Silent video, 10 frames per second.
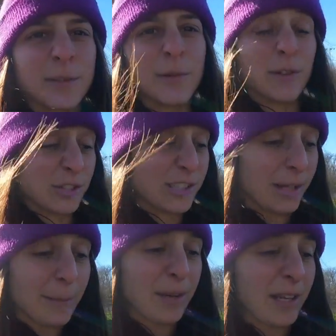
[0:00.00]
Let's be real,
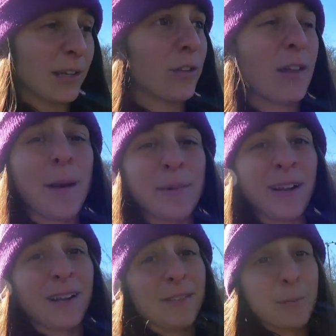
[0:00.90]
somebody can do that, but
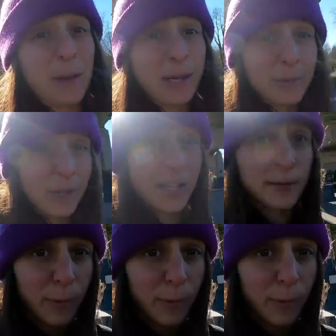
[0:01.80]
not everybody coming to this